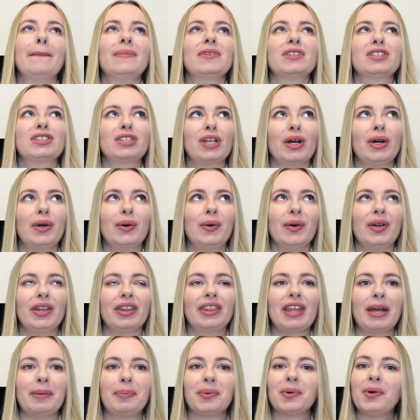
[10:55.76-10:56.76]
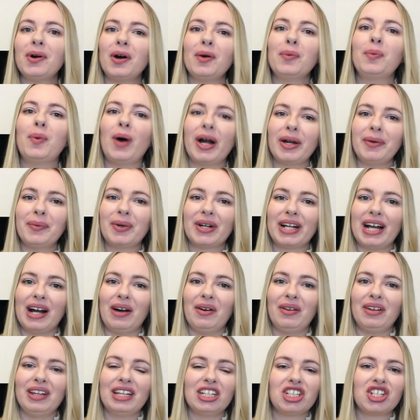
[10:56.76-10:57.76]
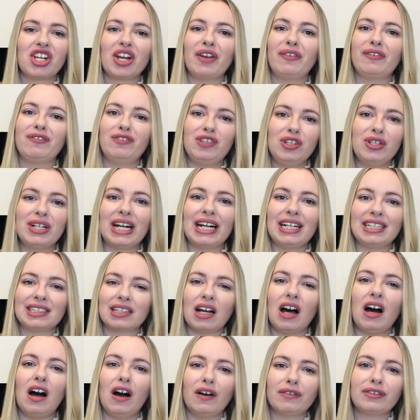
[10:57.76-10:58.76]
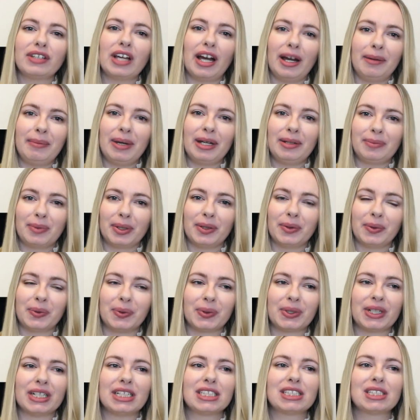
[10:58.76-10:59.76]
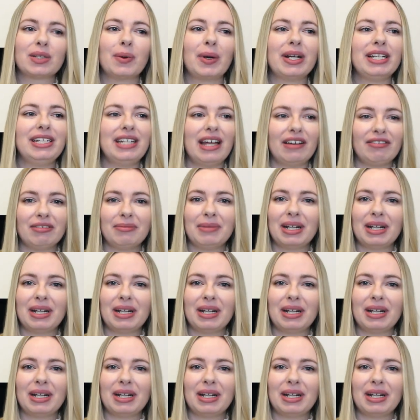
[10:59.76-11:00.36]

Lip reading: So they brought a white one out literally a few days after I made my order, so I never